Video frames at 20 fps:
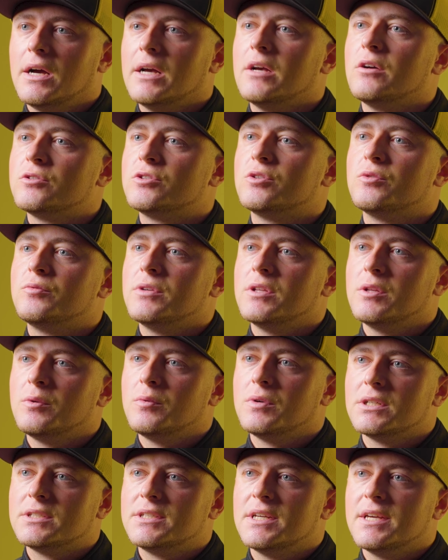I also
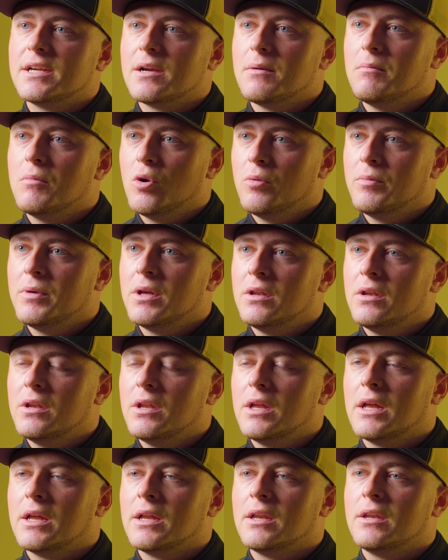really want to take a moment
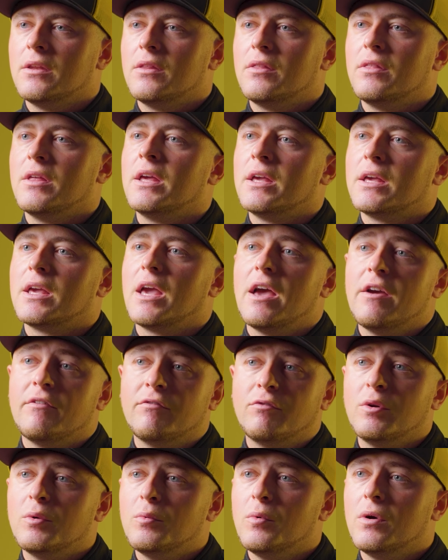and thank
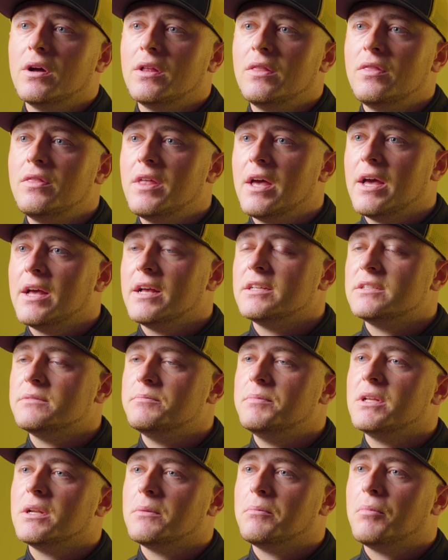everyone that has
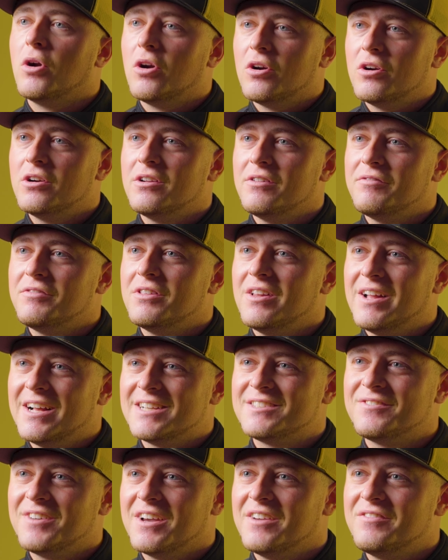been a part of the
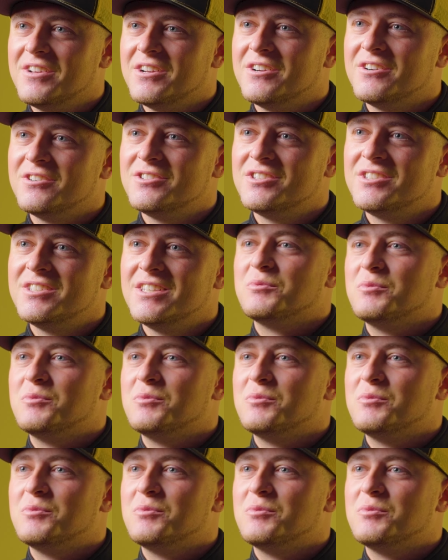last 5 years.